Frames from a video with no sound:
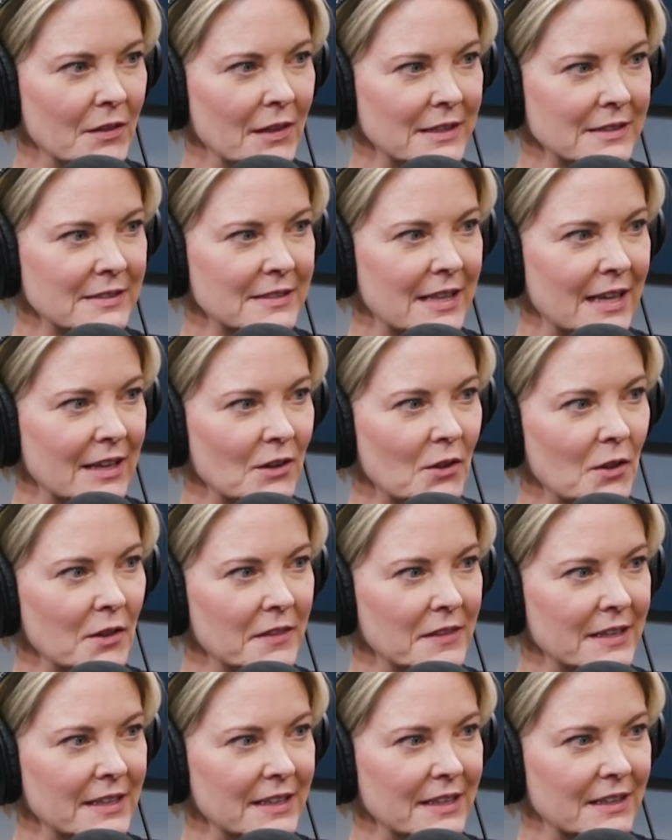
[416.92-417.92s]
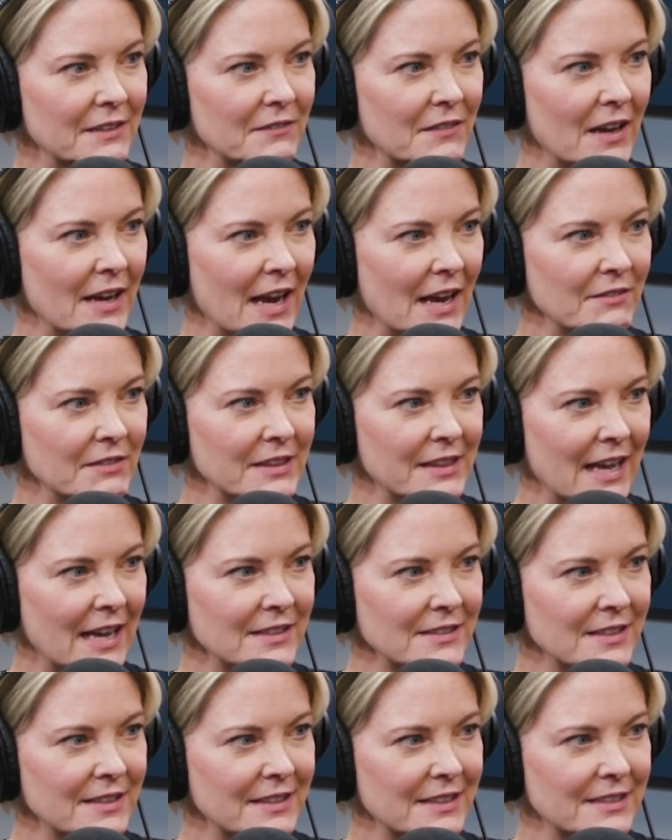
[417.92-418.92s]
that's that whole thing of I have
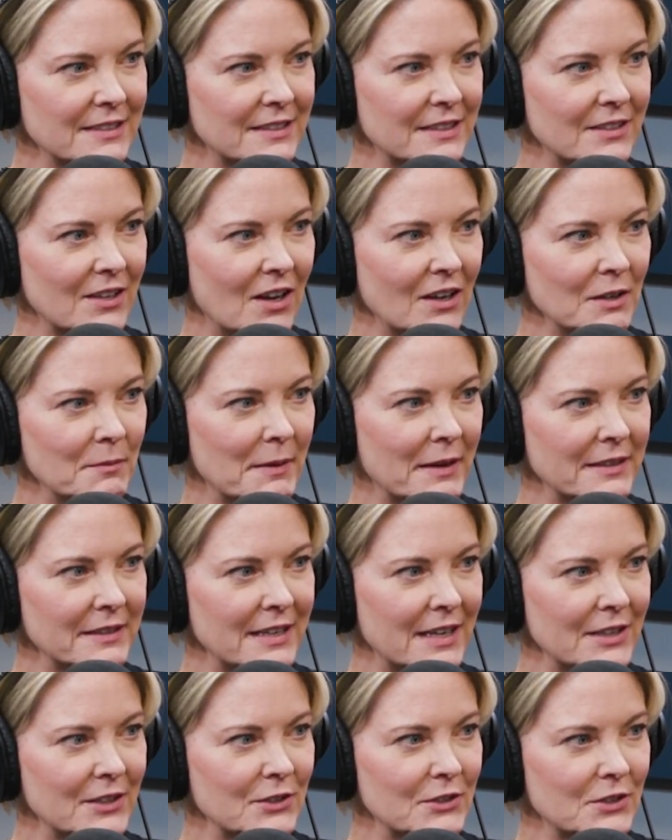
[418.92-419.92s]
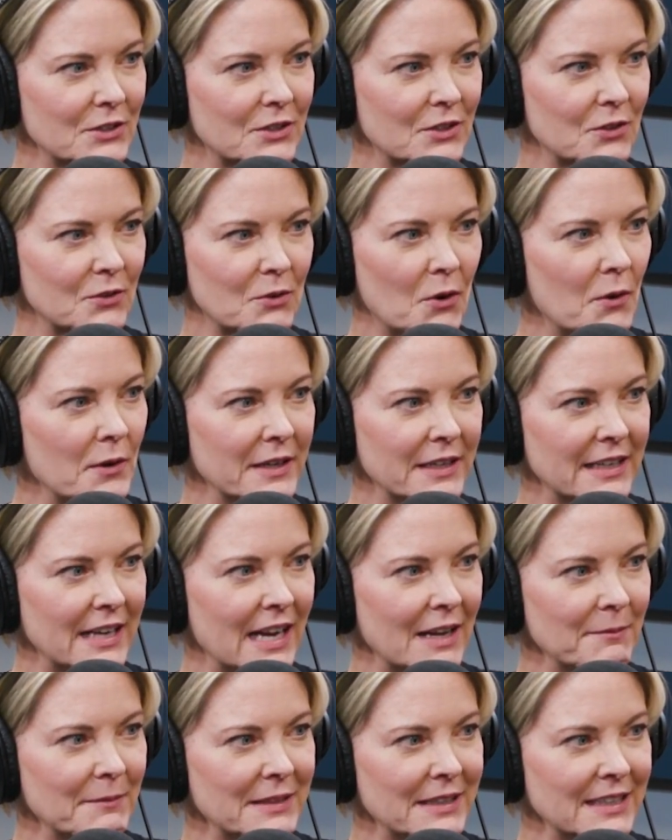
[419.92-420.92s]
1,000 things to talk about. Now you're just throwing it
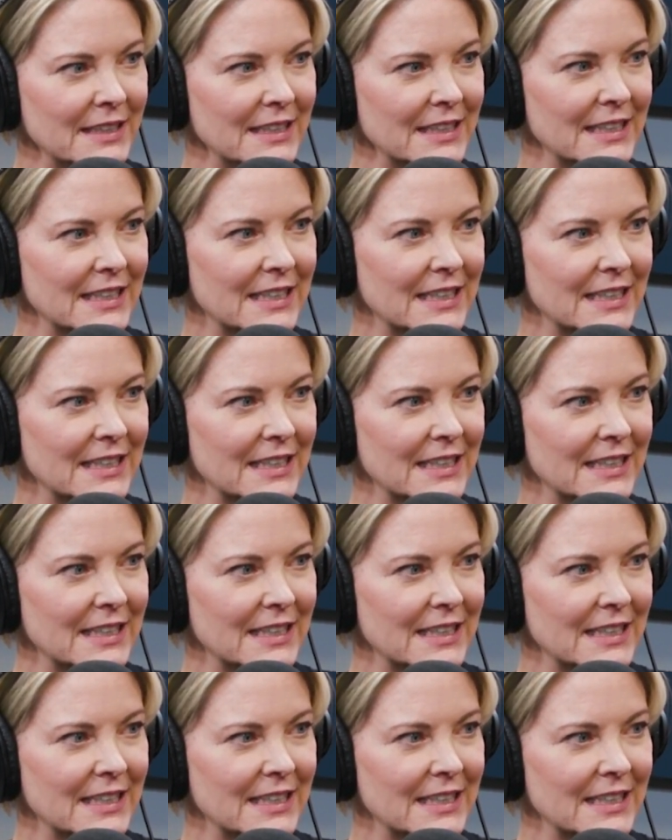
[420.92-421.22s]
at me.